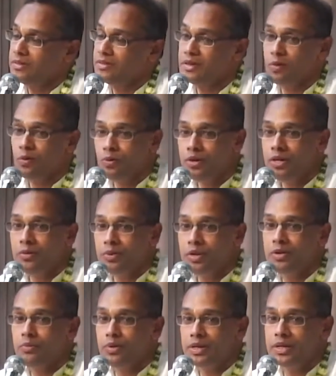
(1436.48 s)
The only
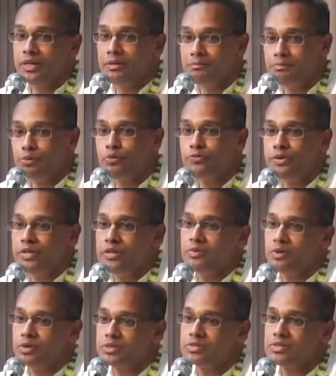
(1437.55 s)
way we can improve in
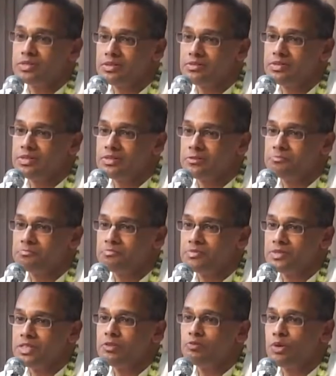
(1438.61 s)
devotional service
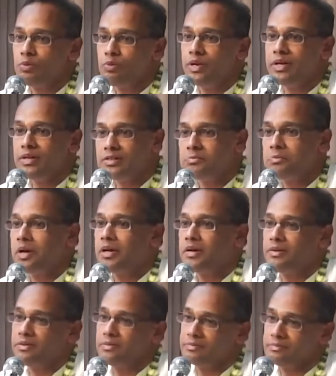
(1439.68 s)
is when we are
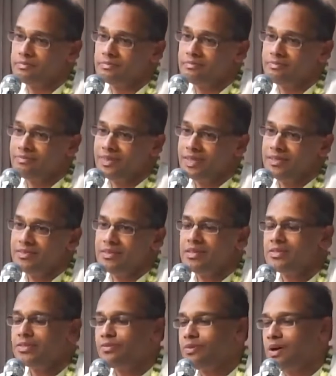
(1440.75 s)
inspired. There
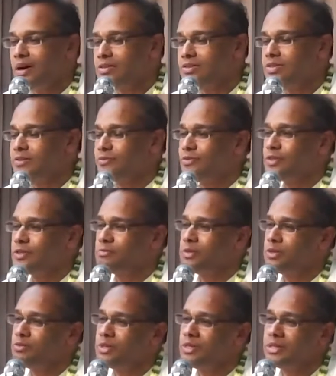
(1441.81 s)
is a vast difference
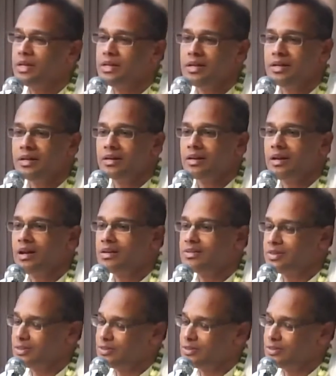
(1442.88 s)
between taking a class